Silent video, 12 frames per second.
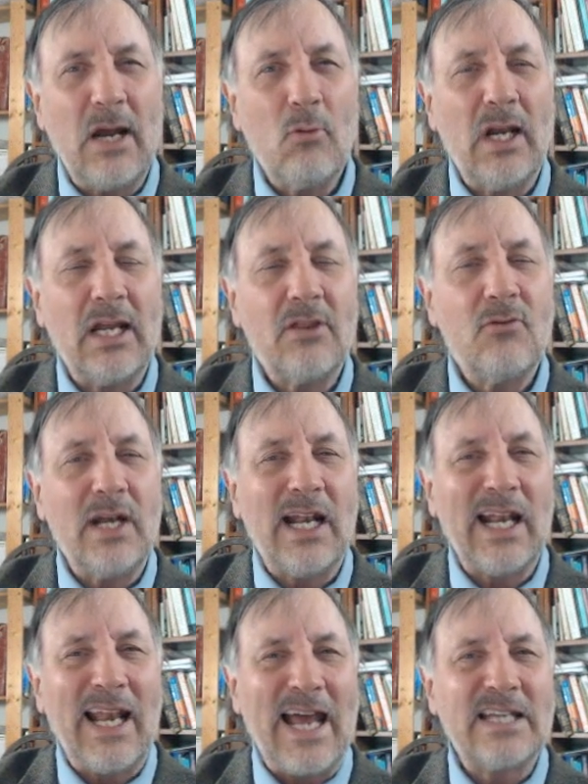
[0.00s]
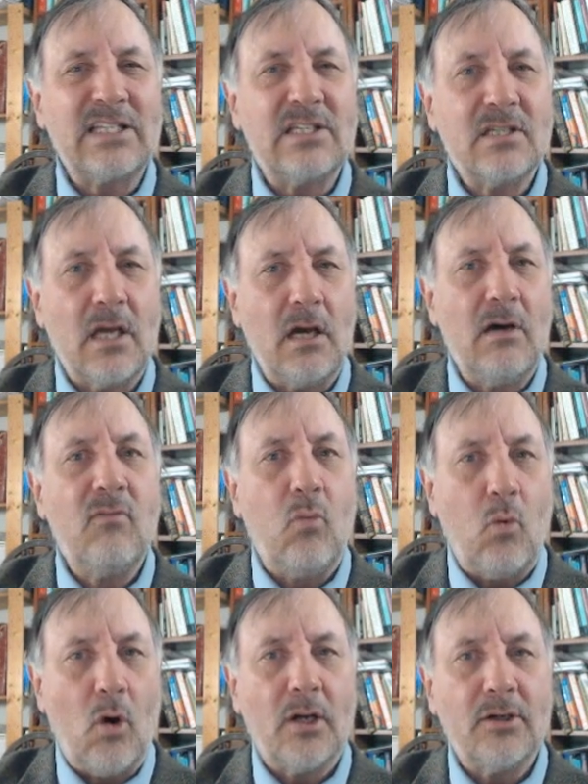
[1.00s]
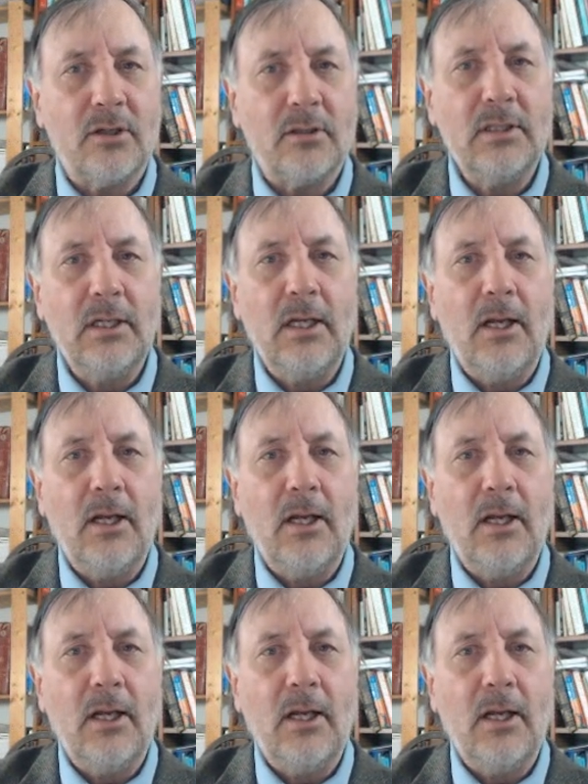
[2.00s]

"I would like three glasses of water."